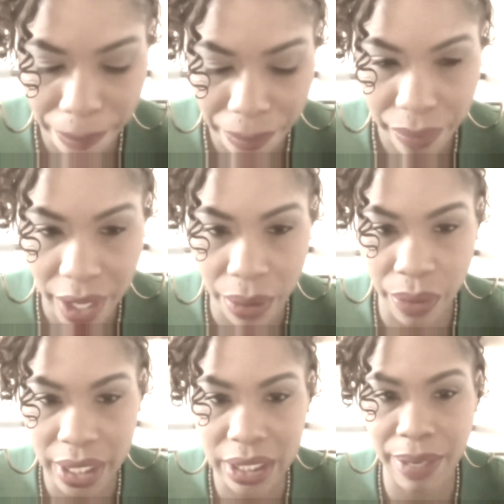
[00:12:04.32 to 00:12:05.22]
I
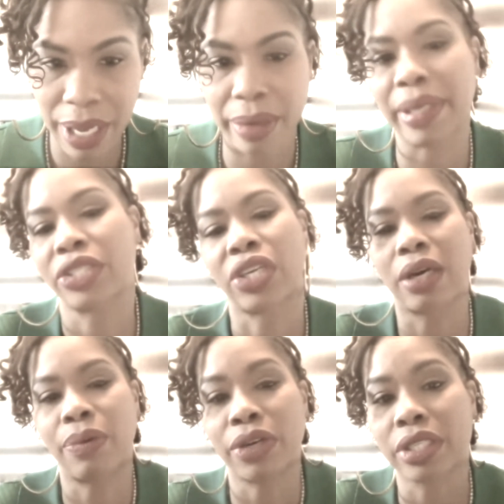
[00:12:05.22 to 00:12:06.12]
wanted to be able to make sure I could
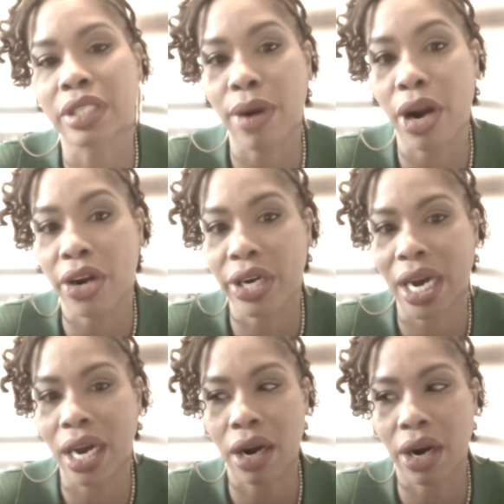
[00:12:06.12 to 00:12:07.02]
work smarter, not
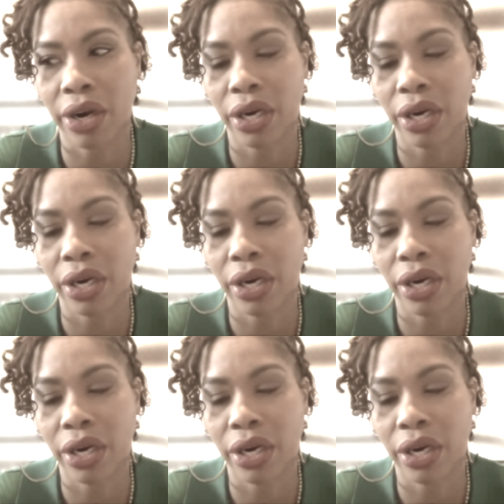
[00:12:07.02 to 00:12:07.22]
harder.